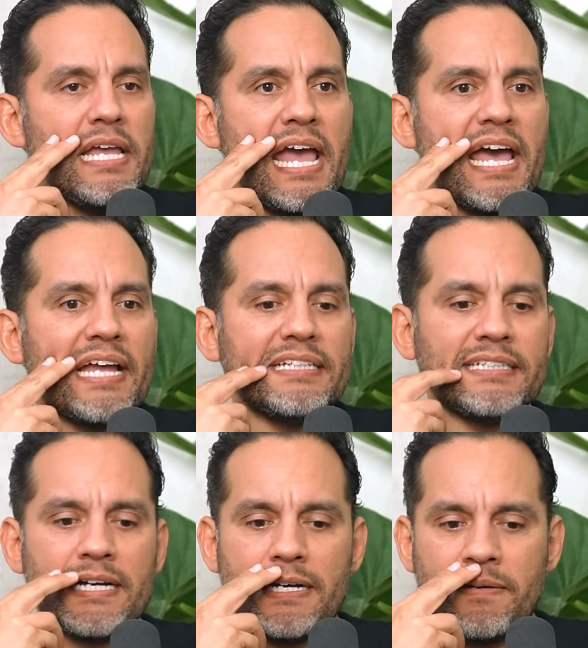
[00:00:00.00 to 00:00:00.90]
And
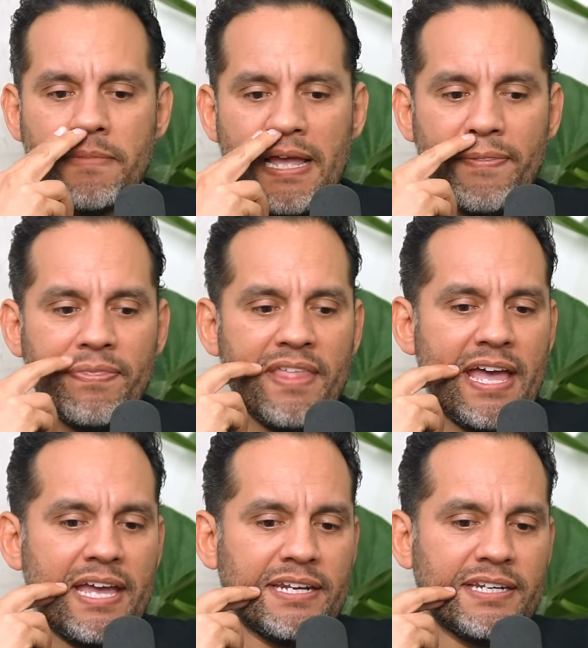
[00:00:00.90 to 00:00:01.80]
um, and
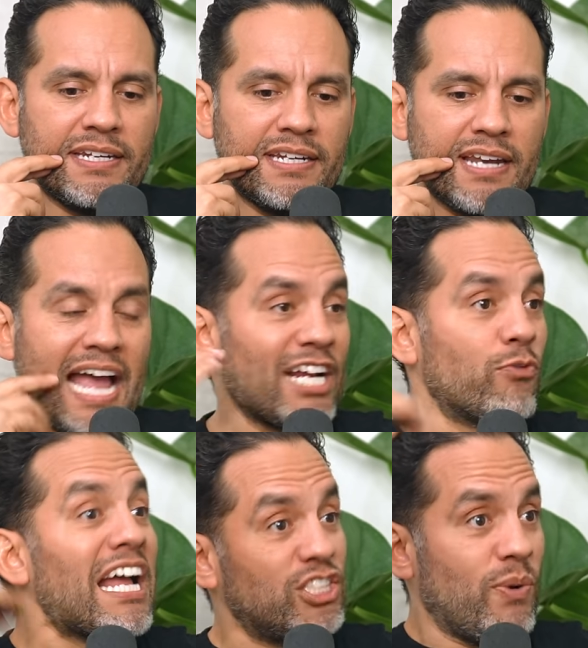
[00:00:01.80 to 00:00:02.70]
then I
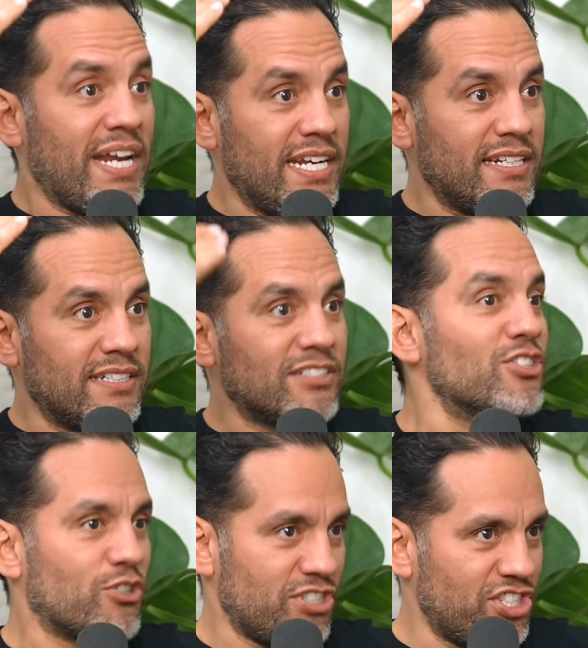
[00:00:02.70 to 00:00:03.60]
graduated
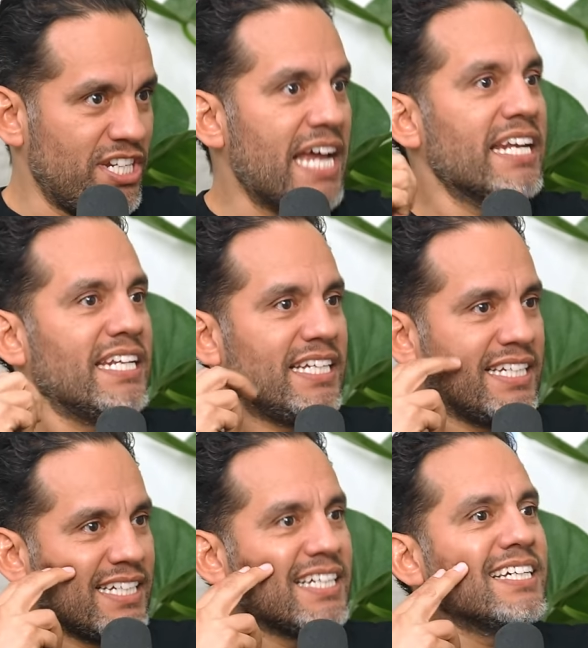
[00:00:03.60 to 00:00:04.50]
to Christianity.
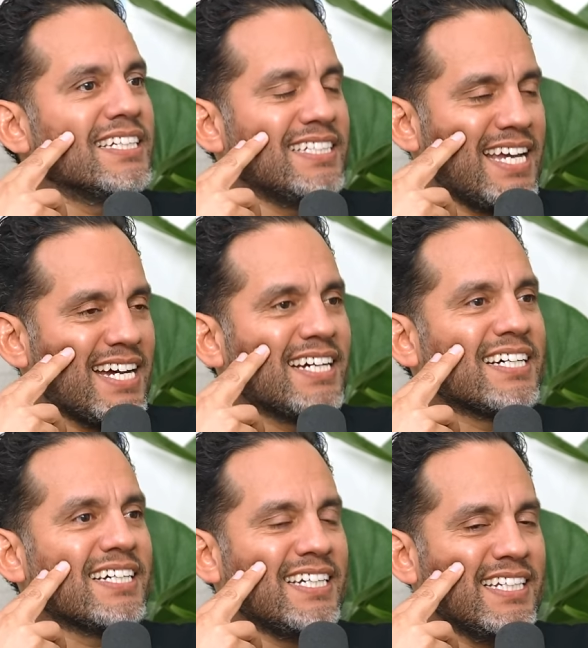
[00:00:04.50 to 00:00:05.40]
Nice. Yeah.
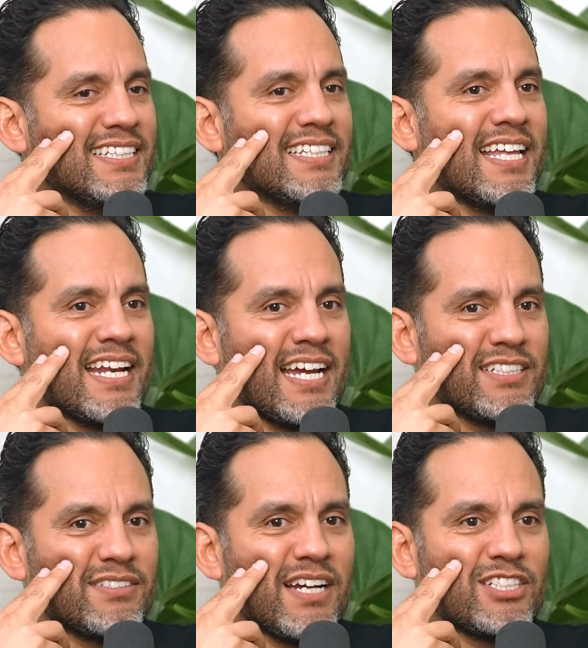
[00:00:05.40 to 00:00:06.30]
And yep. then
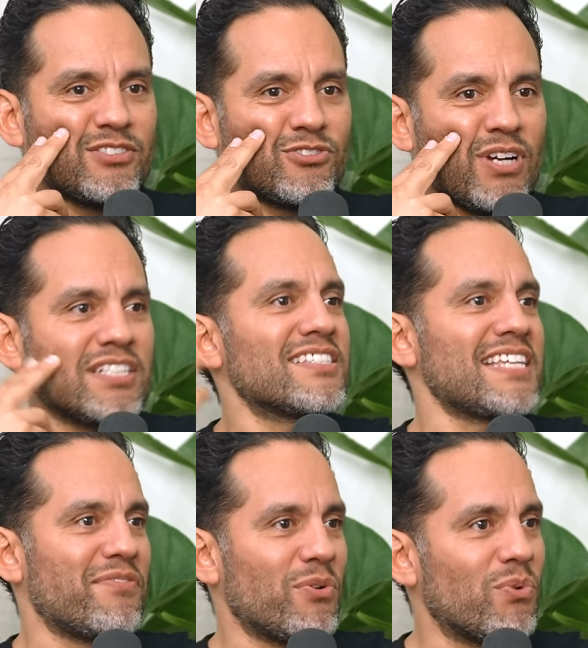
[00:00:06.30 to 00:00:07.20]
I I tried to
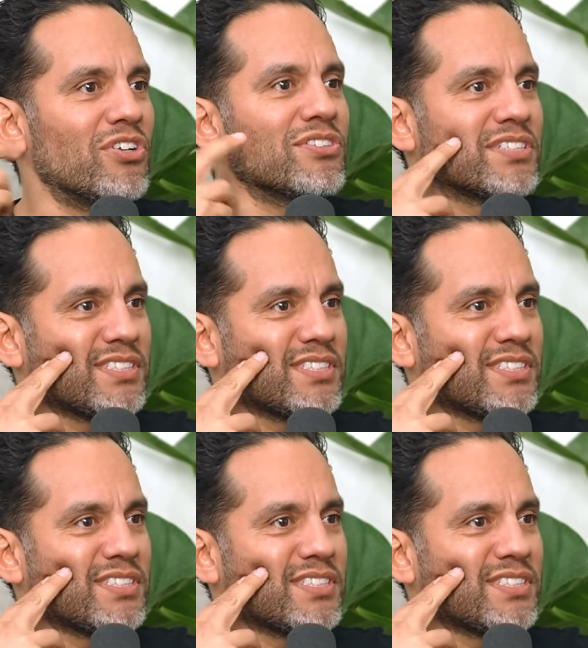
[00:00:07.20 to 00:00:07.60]
save the world,